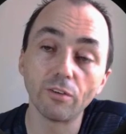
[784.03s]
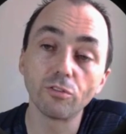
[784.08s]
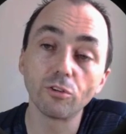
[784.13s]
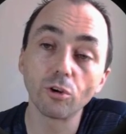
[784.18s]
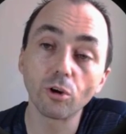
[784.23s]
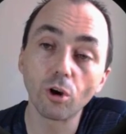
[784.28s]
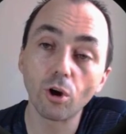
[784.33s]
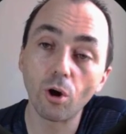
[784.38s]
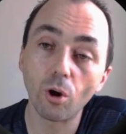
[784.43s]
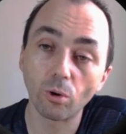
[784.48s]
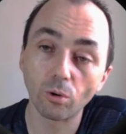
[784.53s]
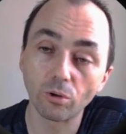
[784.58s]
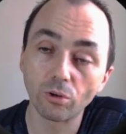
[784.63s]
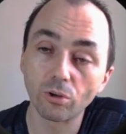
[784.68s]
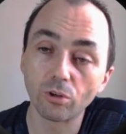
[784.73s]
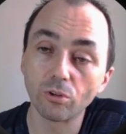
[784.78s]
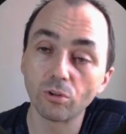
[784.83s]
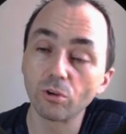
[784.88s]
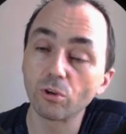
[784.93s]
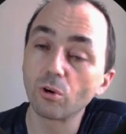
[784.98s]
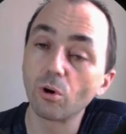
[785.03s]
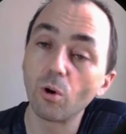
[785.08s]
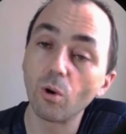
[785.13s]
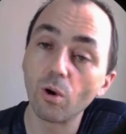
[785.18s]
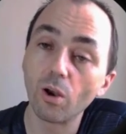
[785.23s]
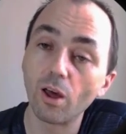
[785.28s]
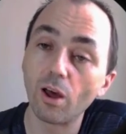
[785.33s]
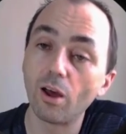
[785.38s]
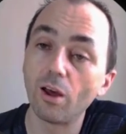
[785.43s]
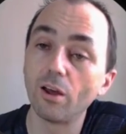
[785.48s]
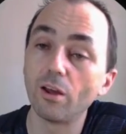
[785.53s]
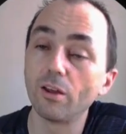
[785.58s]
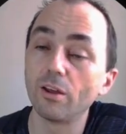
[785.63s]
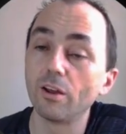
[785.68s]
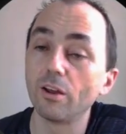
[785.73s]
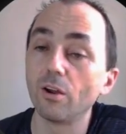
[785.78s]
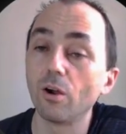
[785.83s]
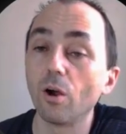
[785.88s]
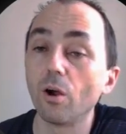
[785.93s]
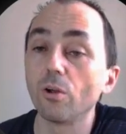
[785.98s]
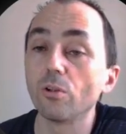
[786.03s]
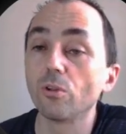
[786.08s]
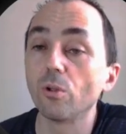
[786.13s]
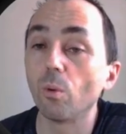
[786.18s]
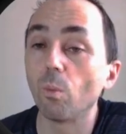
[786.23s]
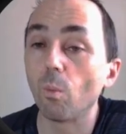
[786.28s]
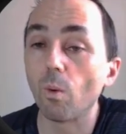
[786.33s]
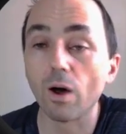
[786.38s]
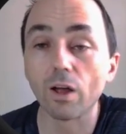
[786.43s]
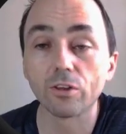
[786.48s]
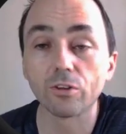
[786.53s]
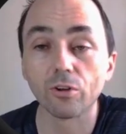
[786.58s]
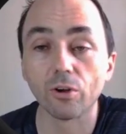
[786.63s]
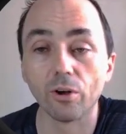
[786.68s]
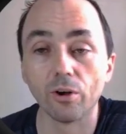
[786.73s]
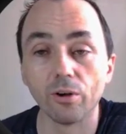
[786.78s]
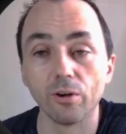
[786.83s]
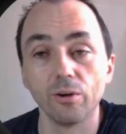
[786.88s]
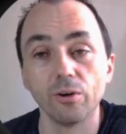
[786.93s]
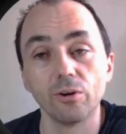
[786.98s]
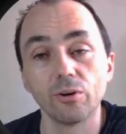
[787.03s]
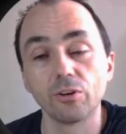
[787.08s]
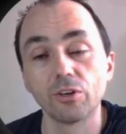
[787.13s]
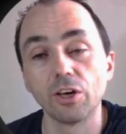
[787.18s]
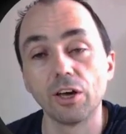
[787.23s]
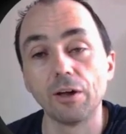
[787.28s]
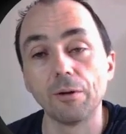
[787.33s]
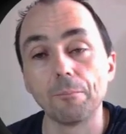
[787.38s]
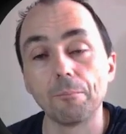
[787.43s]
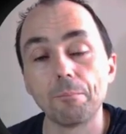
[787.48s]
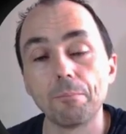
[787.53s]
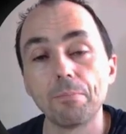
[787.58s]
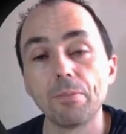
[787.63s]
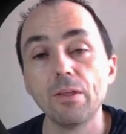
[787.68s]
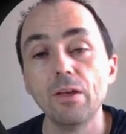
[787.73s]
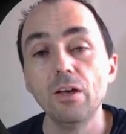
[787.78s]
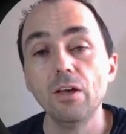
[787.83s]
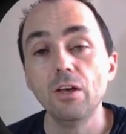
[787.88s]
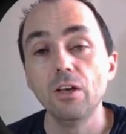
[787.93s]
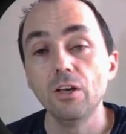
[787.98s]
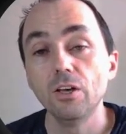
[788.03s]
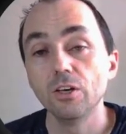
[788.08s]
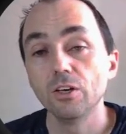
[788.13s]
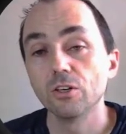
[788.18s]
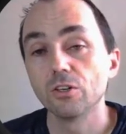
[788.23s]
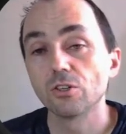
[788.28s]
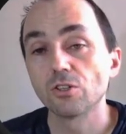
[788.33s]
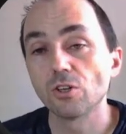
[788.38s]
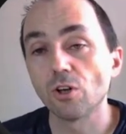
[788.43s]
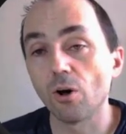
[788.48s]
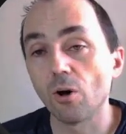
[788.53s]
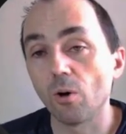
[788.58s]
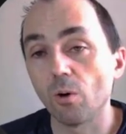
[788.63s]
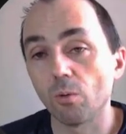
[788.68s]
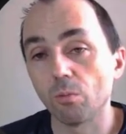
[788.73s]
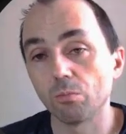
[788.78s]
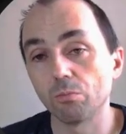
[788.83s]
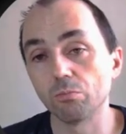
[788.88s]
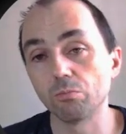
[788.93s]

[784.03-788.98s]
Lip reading: the Coke, the cola, or the water, okay? So